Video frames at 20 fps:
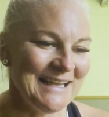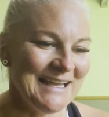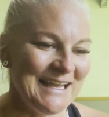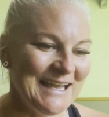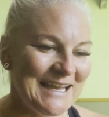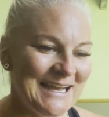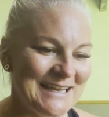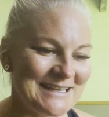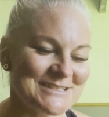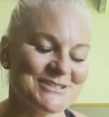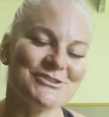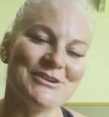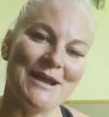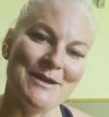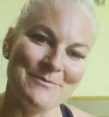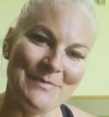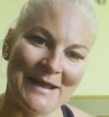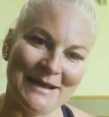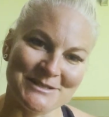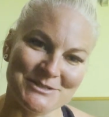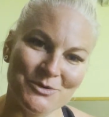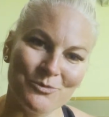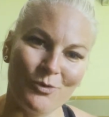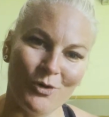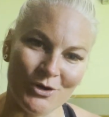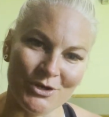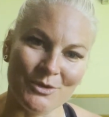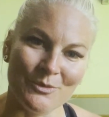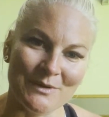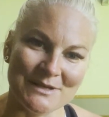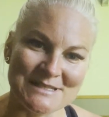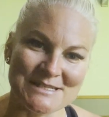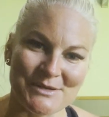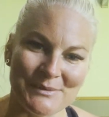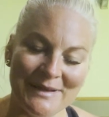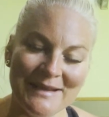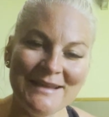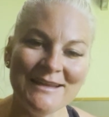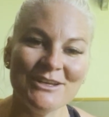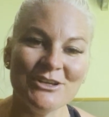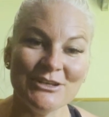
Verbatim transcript: back to what you were doing.